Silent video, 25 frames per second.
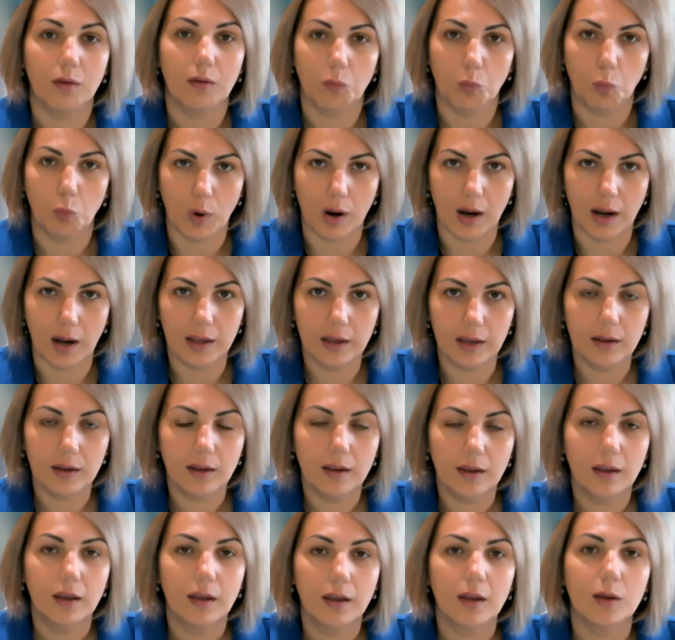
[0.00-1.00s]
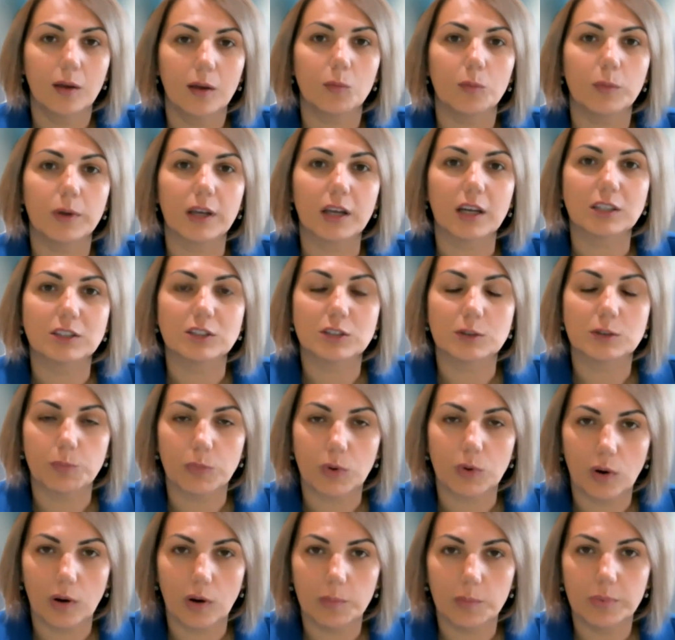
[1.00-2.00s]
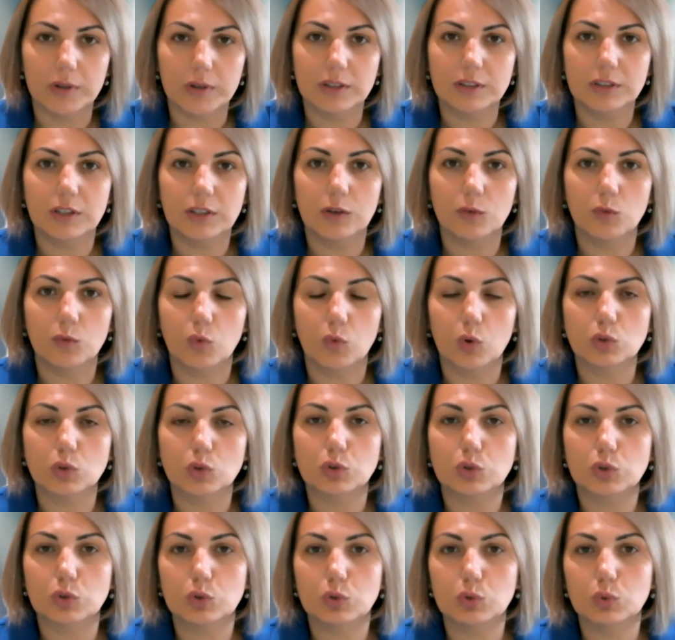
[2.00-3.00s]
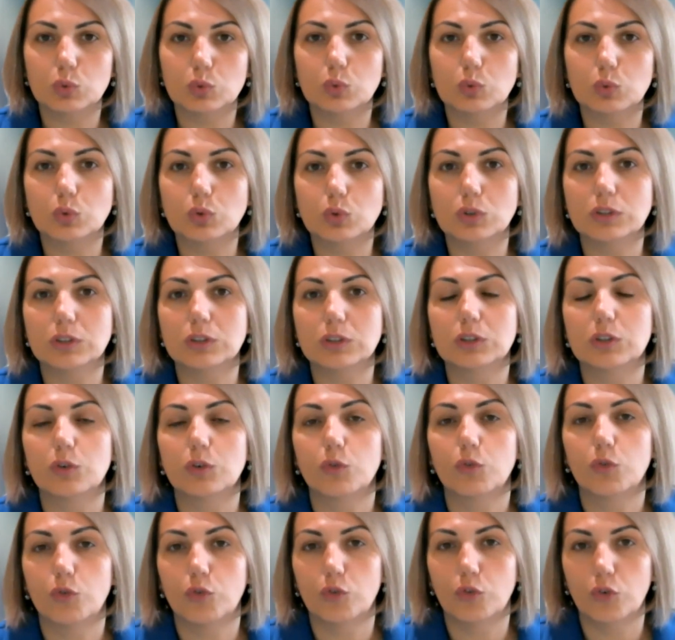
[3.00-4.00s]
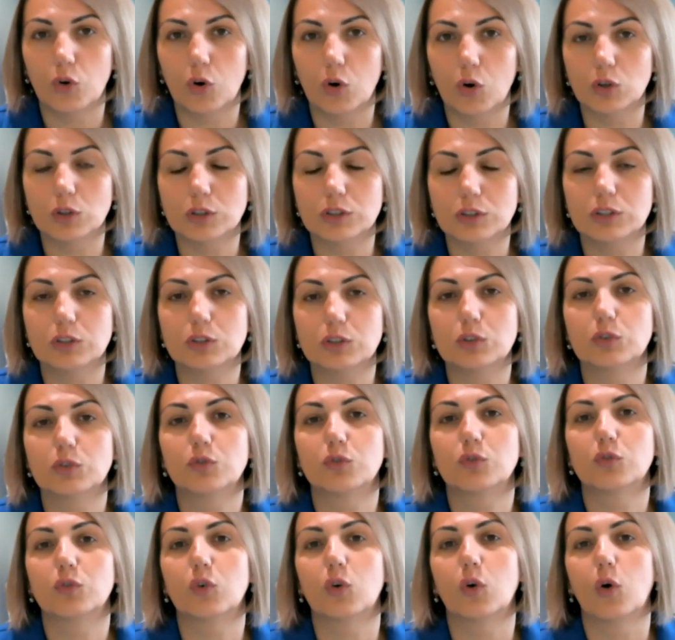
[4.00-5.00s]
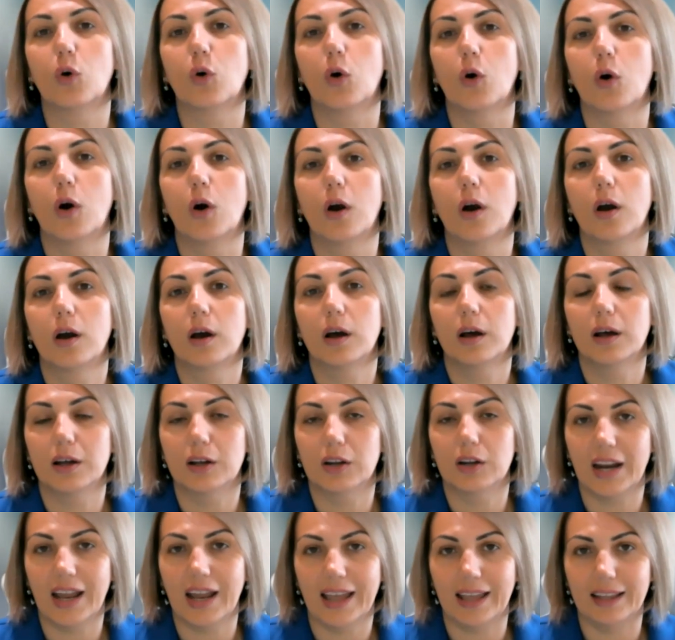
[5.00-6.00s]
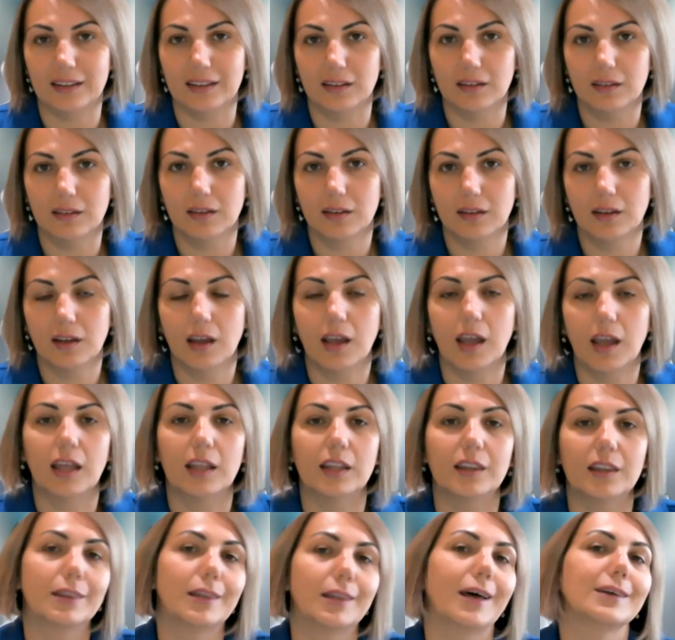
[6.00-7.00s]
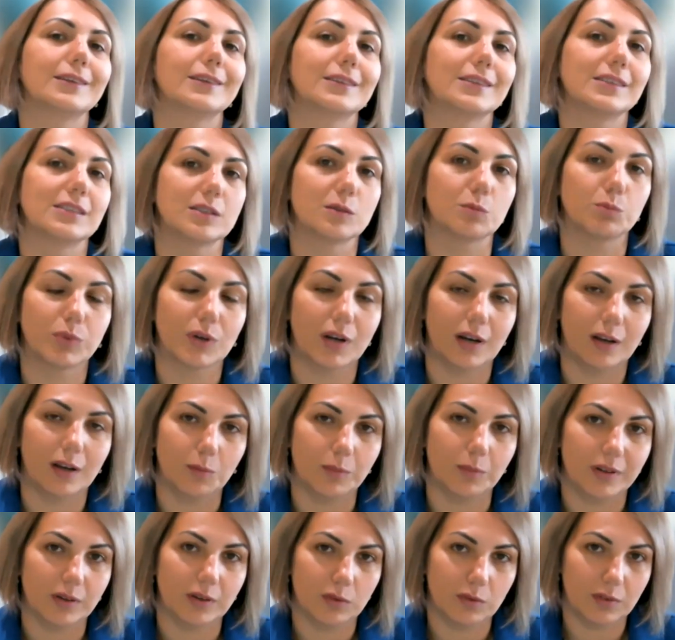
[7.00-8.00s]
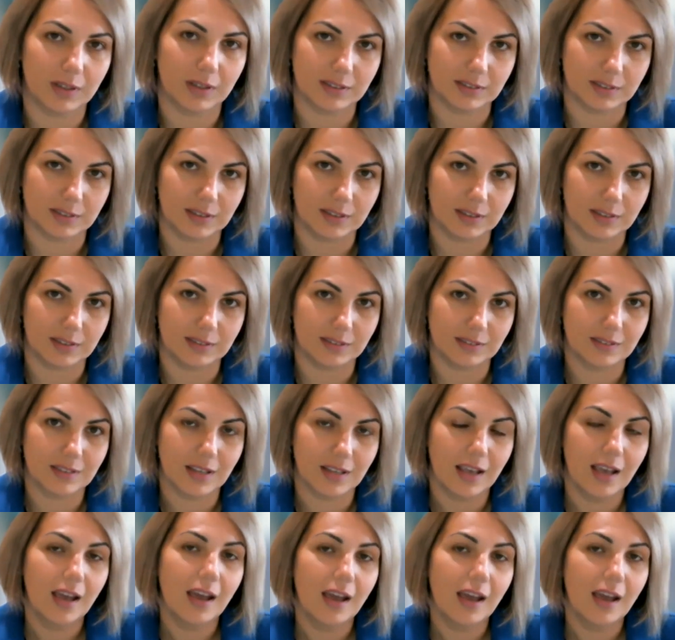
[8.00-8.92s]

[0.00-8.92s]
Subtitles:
Why? Because the property was used first for rent and not as a primary residence.